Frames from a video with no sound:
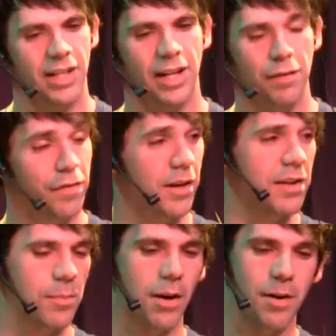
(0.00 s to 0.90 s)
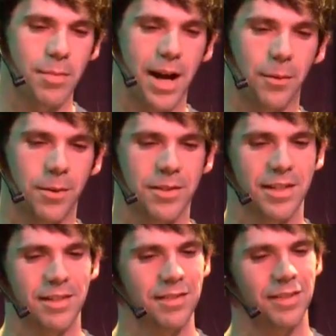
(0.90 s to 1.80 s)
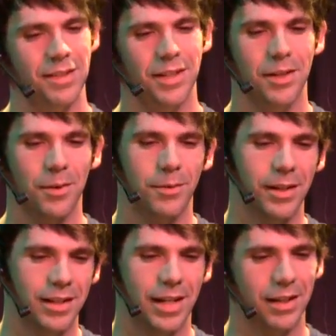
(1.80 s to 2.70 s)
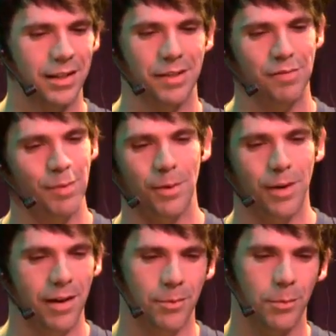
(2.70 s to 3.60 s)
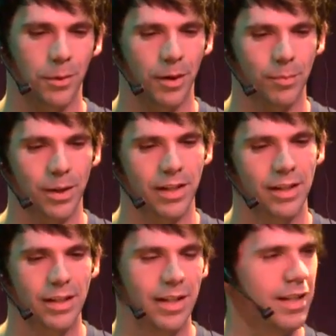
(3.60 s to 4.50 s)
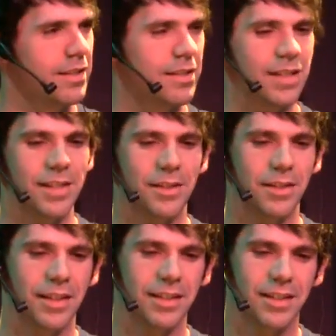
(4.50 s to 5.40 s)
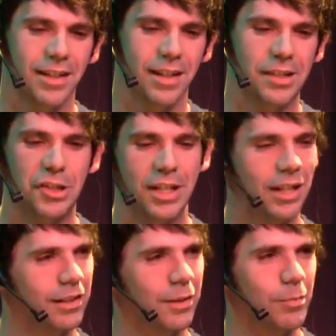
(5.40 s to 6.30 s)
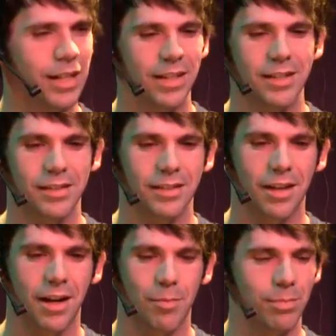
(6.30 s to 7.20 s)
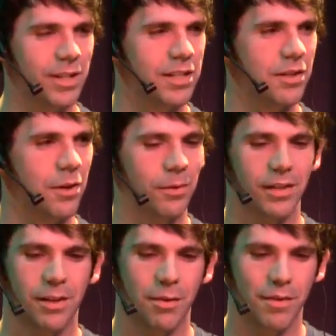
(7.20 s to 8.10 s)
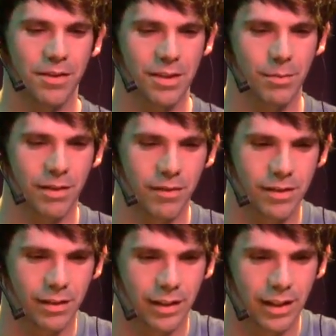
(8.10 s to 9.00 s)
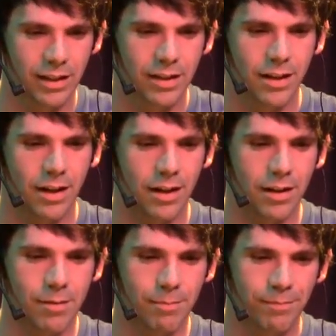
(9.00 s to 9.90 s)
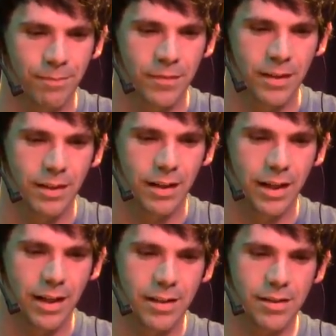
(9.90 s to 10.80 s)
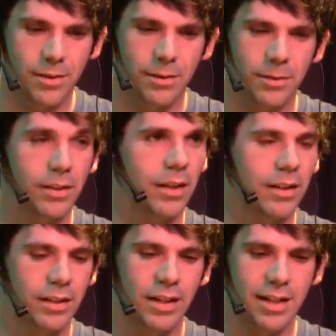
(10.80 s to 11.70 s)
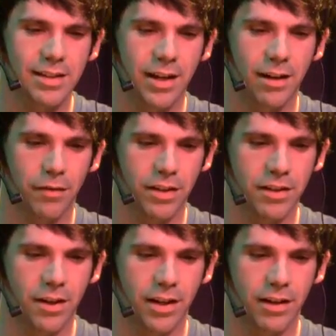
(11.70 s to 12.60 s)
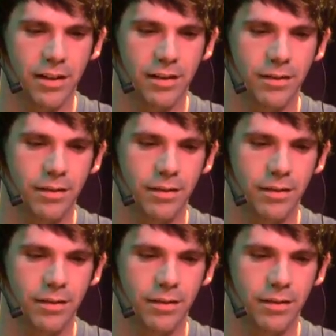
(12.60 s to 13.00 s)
and I could figure out the part backwards, and and then it could flip it around. It would work, but it's just easier to cheat it a little bit and just cut up each note and reverse them individually. And so the next layer of guitar here,